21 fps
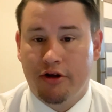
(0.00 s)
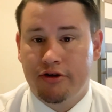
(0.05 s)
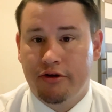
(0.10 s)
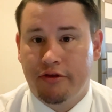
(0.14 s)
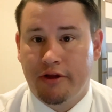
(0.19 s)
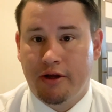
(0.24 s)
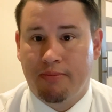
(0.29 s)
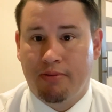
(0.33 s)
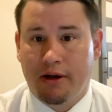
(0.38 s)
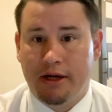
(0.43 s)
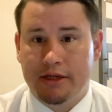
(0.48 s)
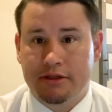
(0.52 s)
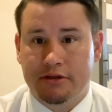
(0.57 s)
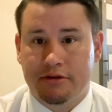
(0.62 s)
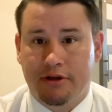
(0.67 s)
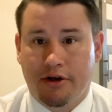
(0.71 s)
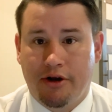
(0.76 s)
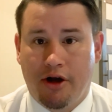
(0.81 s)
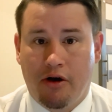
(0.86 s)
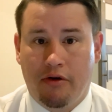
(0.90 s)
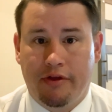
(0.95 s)
to do the appraisal
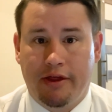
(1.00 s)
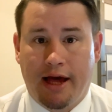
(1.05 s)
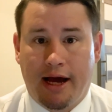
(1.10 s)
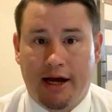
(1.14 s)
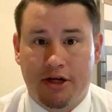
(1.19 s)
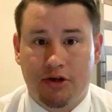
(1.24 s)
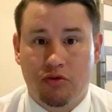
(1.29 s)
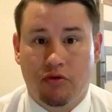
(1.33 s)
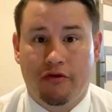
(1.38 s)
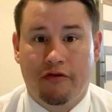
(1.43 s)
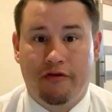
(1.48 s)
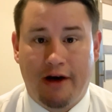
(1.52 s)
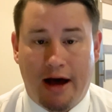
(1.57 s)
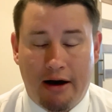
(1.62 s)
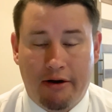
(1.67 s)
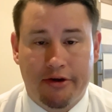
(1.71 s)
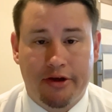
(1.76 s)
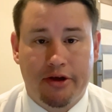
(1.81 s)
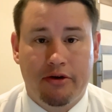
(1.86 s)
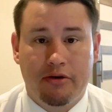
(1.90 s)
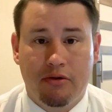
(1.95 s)
to know the actual
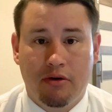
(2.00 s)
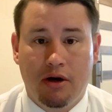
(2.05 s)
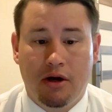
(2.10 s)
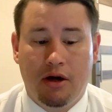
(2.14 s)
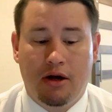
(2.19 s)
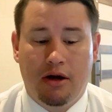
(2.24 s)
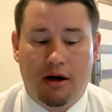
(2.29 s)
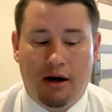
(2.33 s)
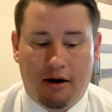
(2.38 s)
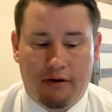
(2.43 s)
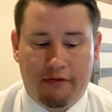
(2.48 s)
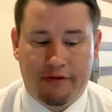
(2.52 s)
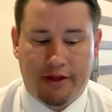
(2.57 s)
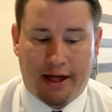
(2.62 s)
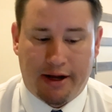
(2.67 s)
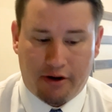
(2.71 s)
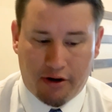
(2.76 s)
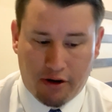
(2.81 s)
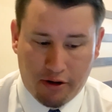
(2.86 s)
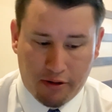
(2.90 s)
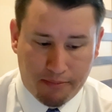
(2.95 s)
value of
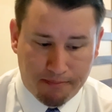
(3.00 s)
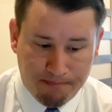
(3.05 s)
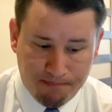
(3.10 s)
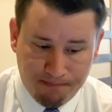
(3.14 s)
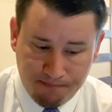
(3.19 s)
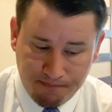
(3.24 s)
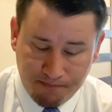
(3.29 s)
that home.